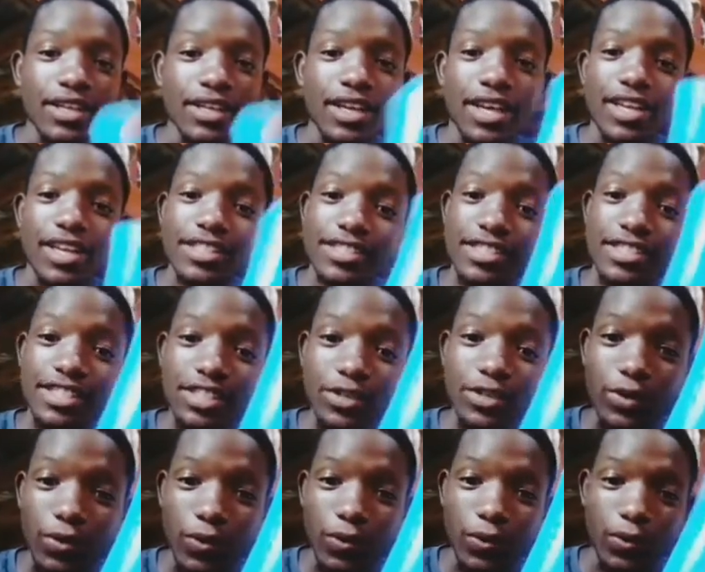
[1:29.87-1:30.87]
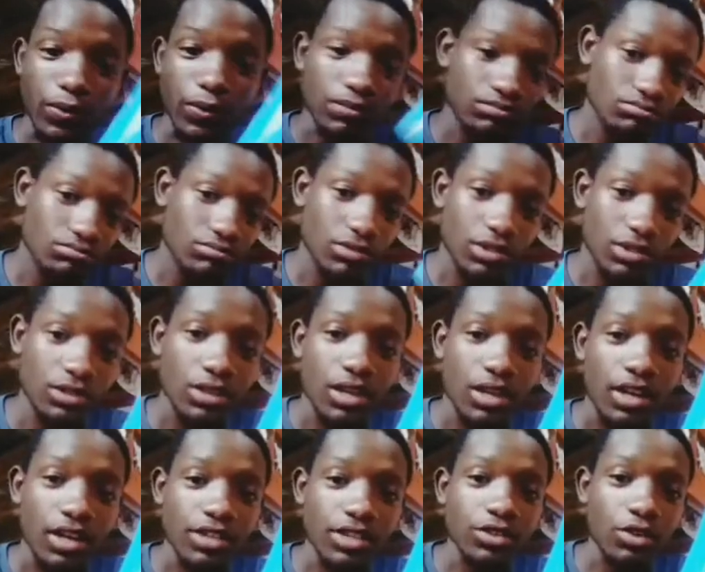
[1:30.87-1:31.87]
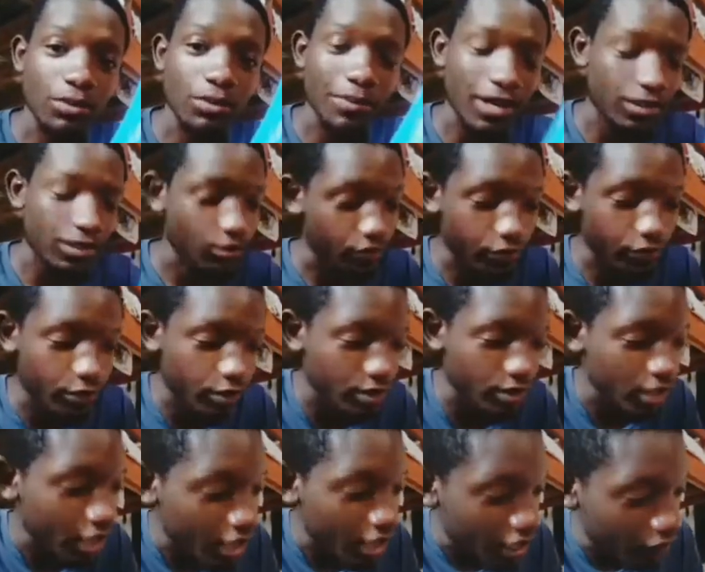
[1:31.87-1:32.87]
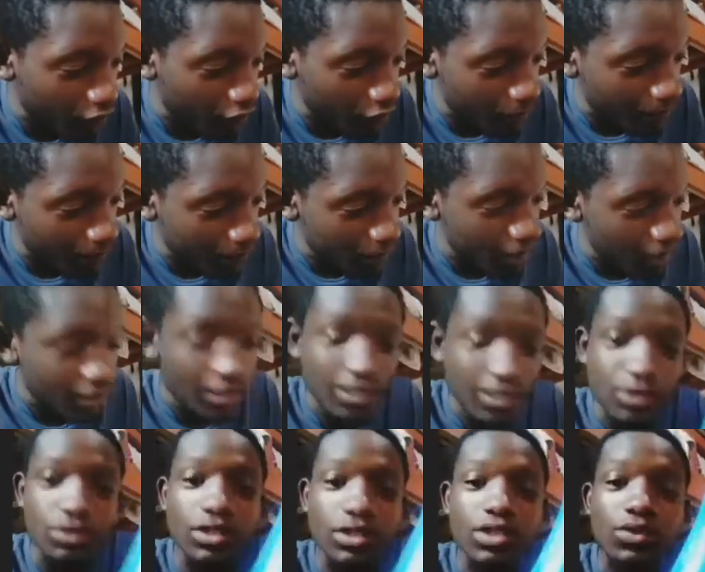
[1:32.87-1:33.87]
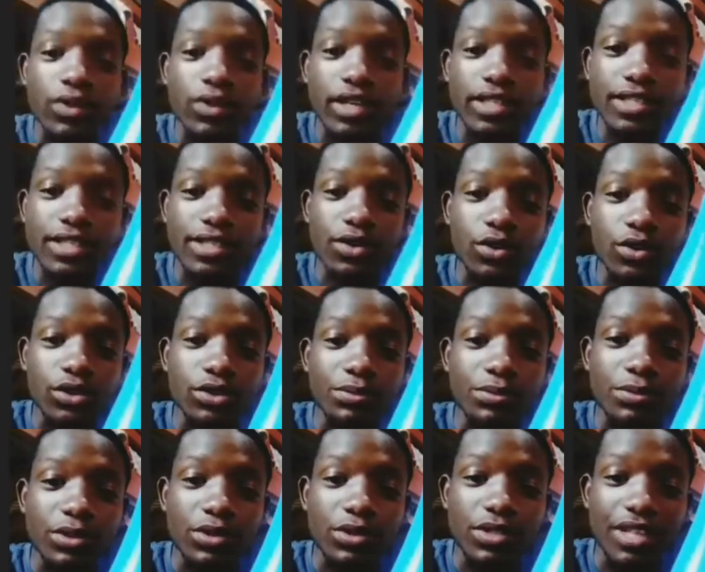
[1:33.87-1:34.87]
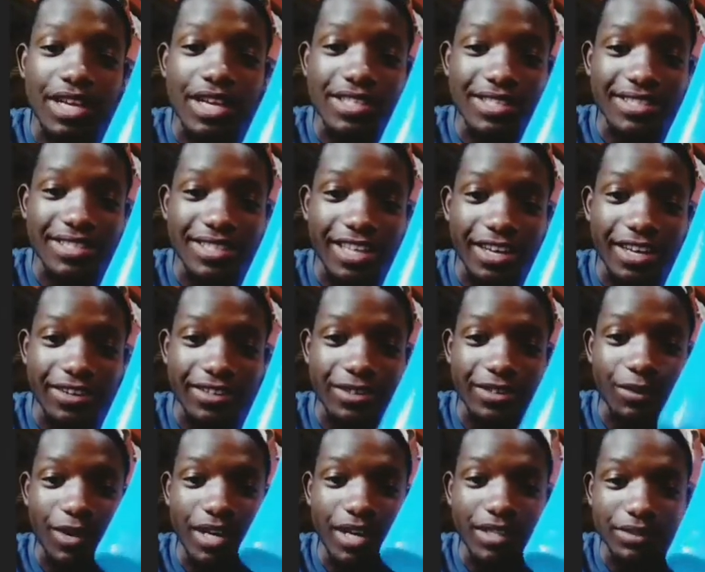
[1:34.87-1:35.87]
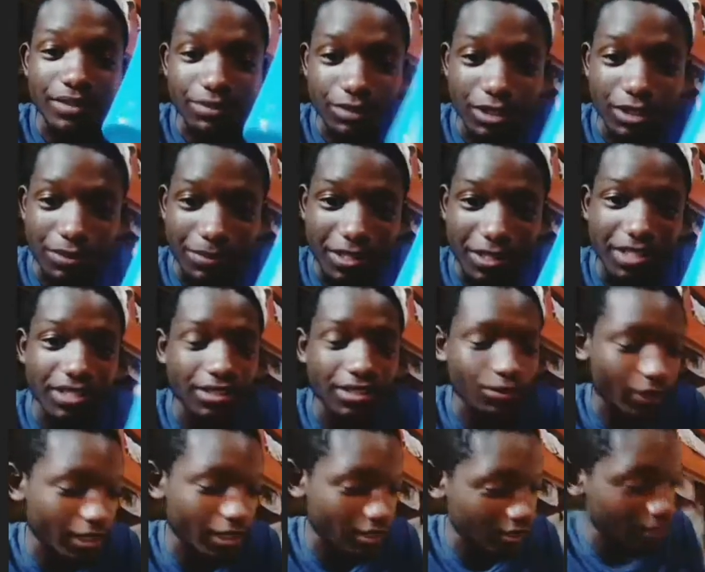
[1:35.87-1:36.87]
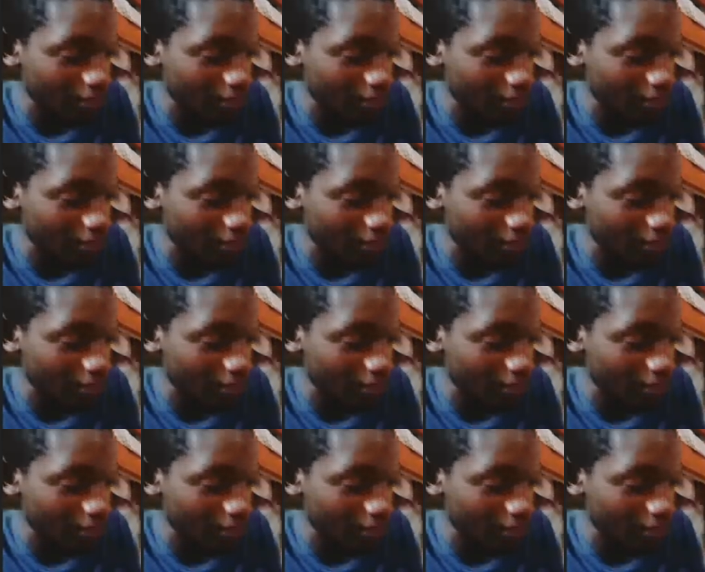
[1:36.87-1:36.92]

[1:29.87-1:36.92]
a zero mass, of course. If we this one is going to be used as a scale, the one which measures the weight.